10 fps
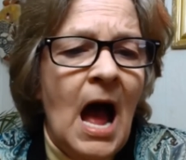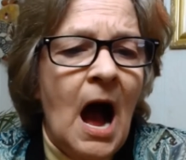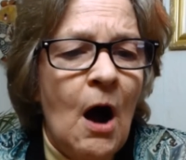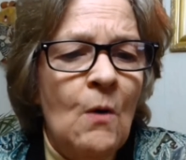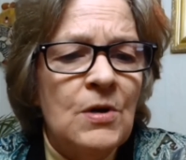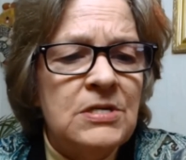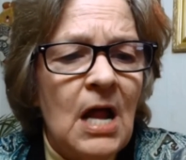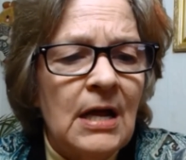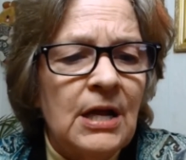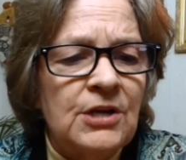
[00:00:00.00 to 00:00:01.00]
I always
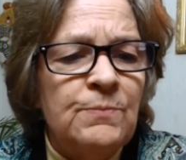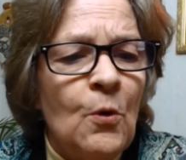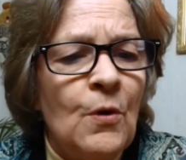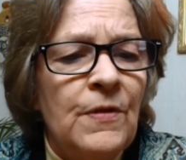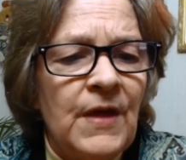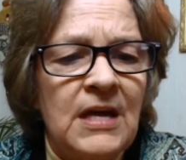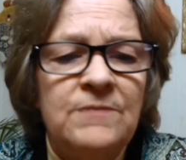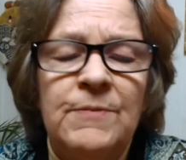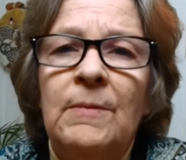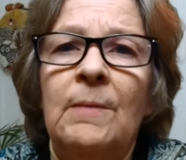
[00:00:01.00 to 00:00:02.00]
like exploring things,
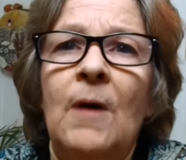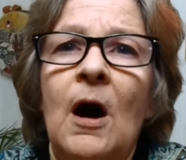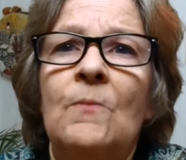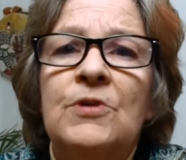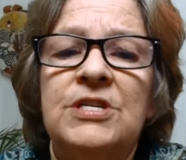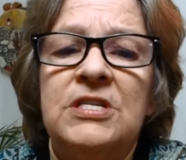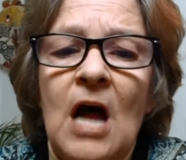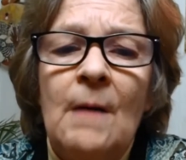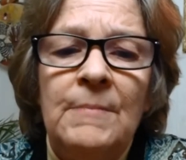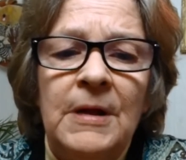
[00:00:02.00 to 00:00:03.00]
but my mom would
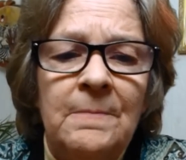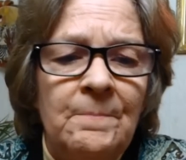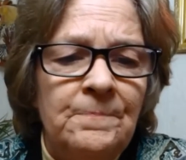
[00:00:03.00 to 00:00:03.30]
stop me